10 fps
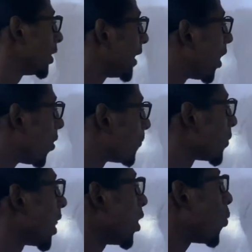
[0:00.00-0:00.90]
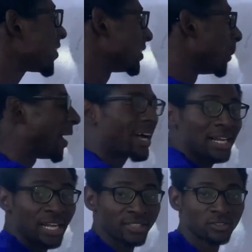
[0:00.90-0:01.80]
Now, what is the bank
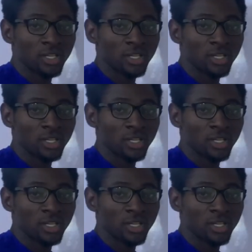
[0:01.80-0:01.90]
alert?